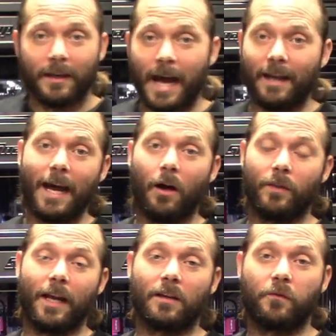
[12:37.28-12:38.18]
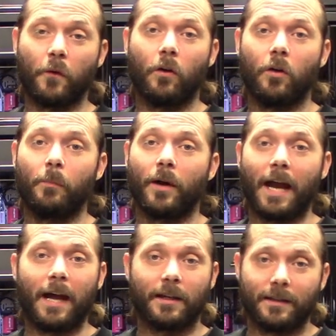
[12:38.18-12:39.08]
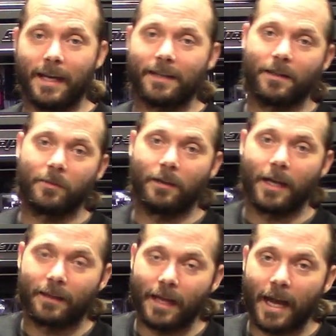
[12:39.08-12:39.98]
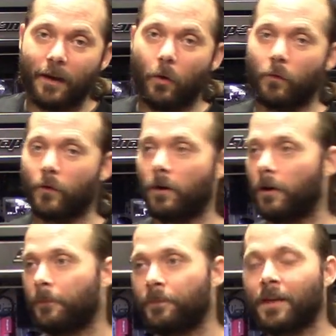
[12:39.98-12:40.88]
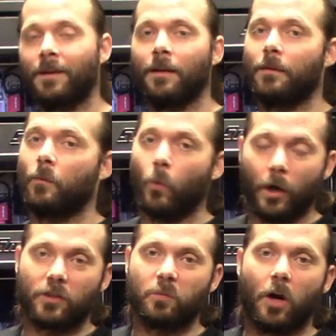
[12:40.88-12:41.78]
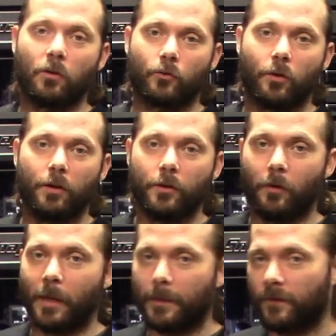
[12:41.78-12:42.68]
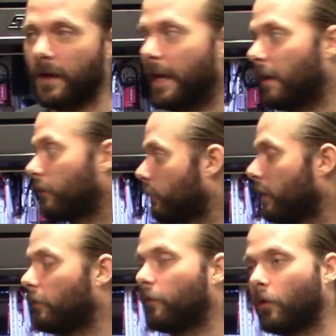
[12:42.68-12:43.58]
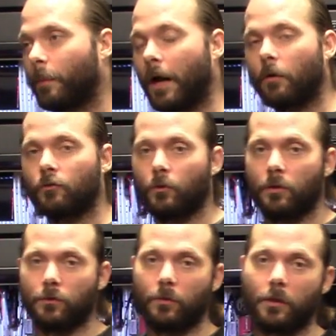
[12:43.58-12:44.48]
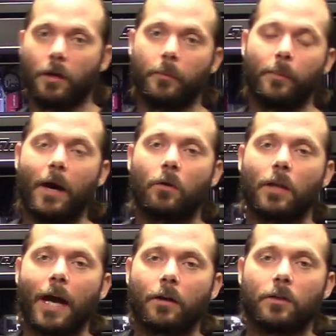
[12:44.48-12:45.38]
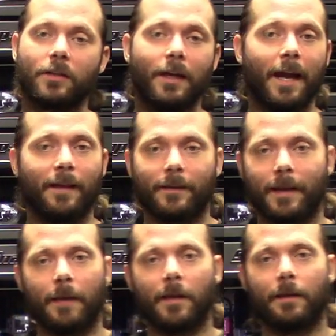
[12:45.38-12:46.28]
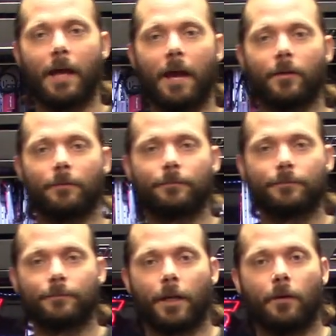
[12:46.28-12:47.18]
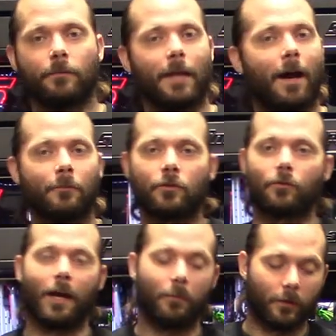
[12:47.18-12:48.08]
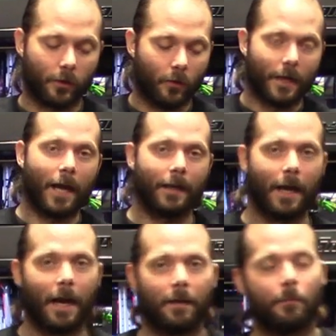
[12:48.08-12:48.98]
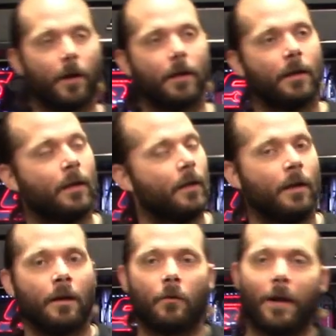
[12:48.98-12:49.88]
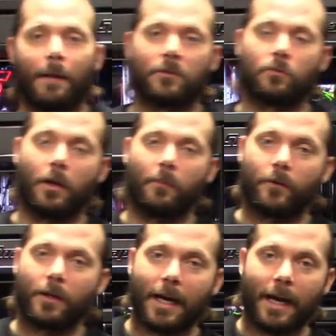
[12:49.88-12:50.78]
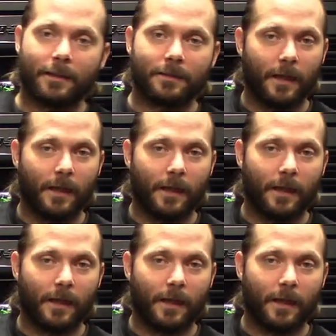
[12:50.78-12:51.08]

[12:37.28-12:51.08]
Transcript: Not now that it's full, but I'd take something like that over one small drawer. You know, maybe if I had 3 or 4 power drawers or a couple power lockers. At the time, they didn't have it. You know, now I'm just rambling, going on and on, but wrap this one up for you guys.